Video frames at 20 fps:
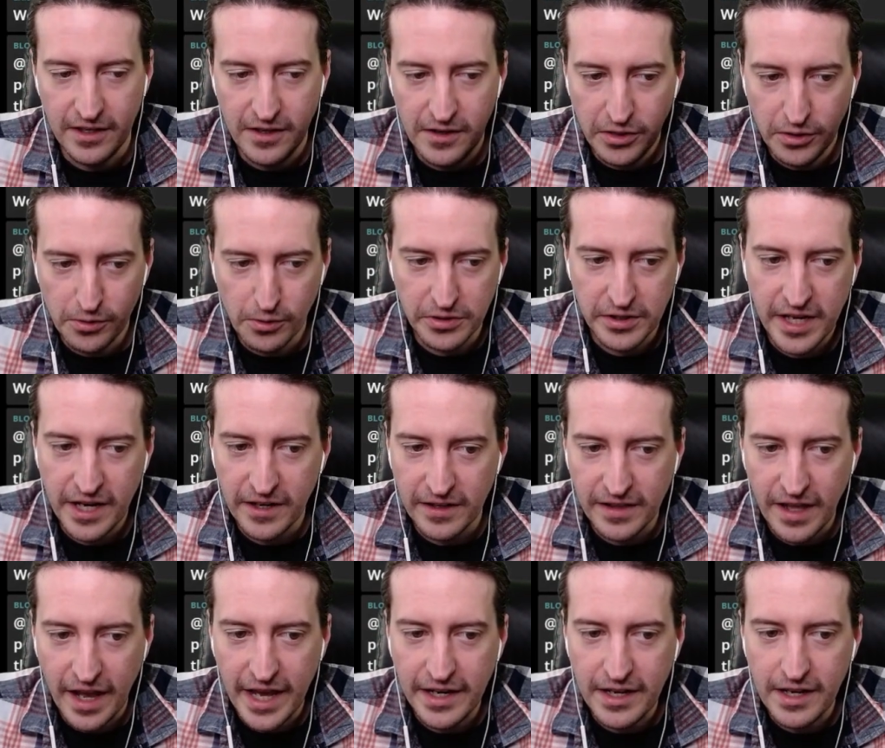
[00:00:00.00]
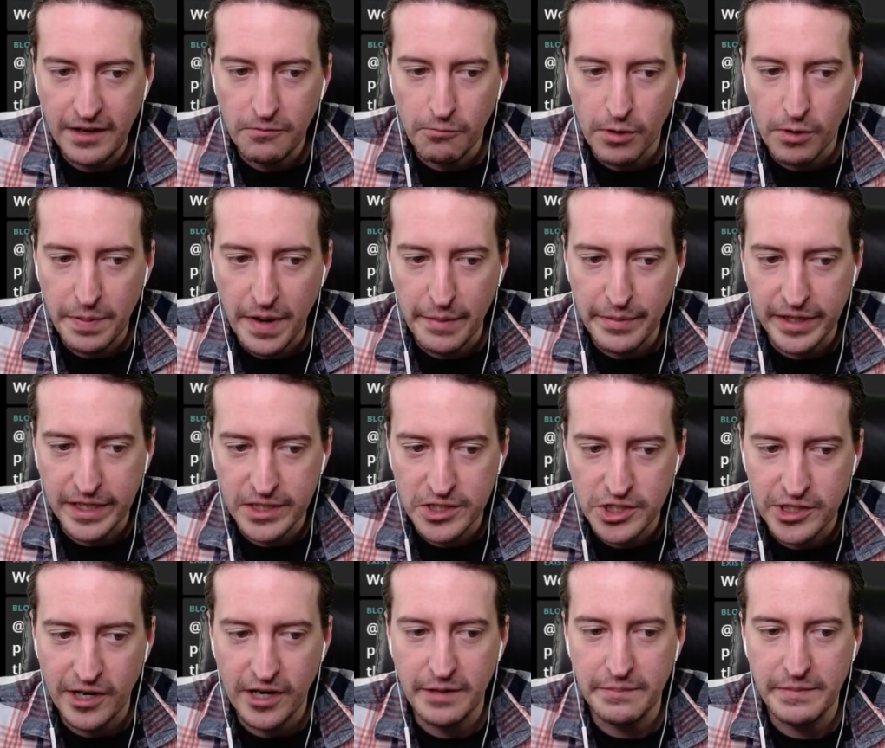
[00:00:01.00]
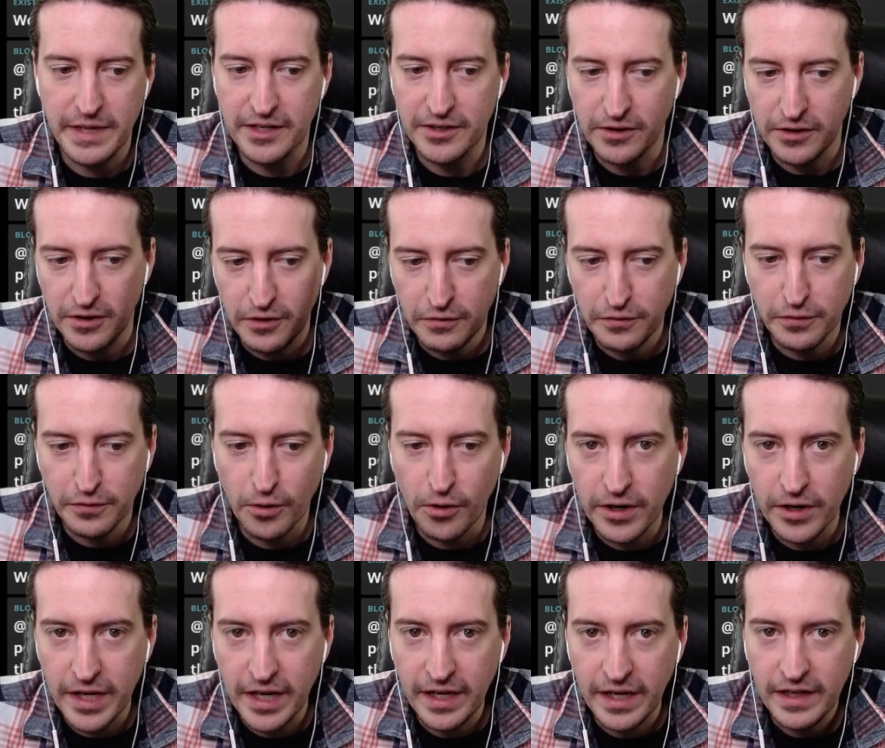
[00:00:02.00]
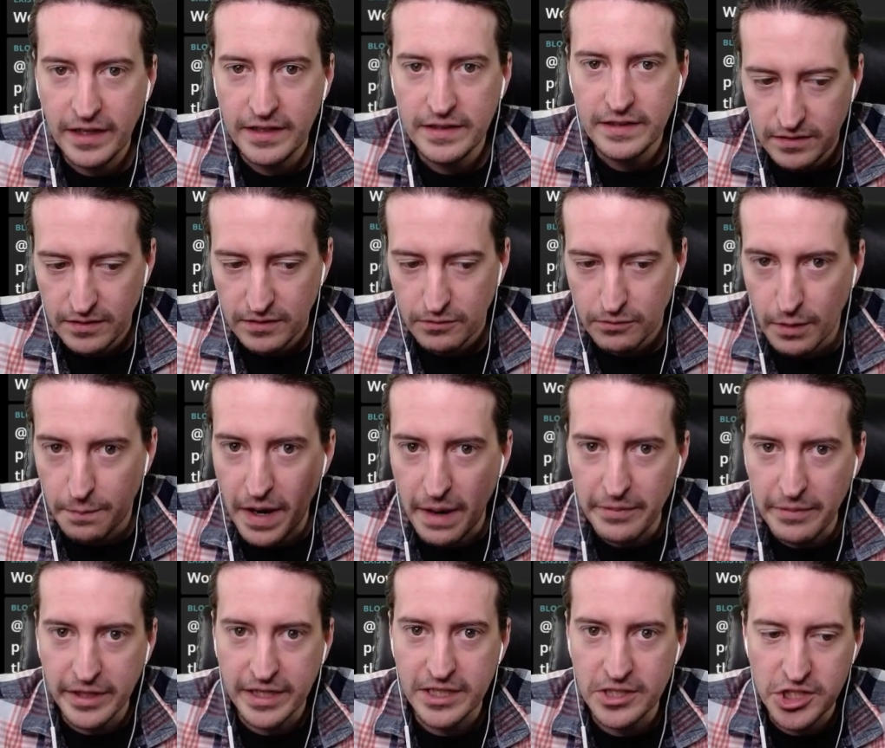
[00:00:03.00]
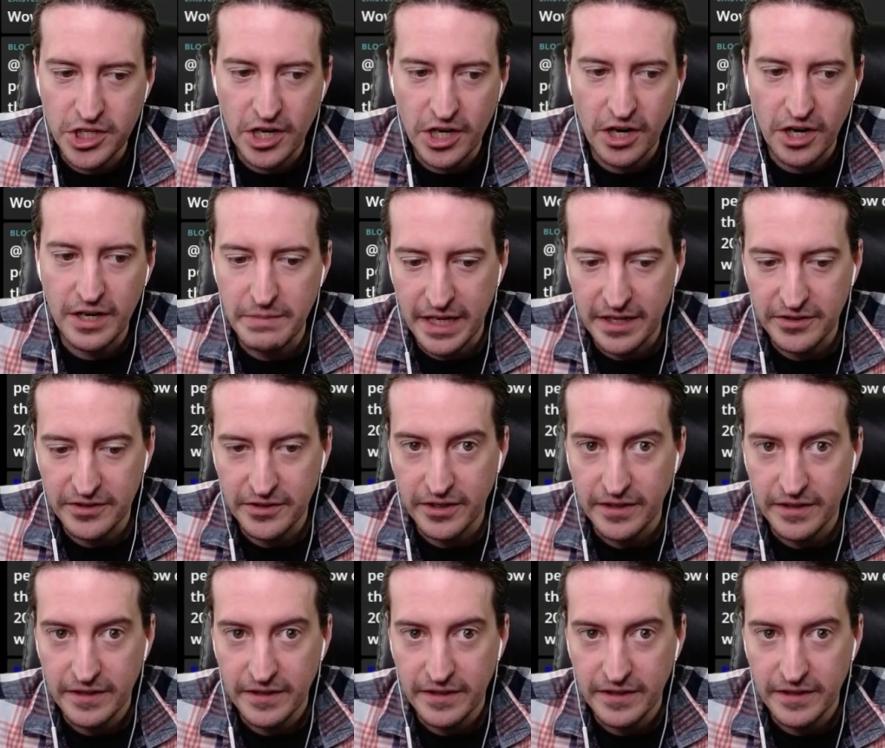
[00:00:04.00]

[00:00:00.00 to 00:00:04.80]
North Carolina, Republican gerrymander. Florida, Republican gerrymander.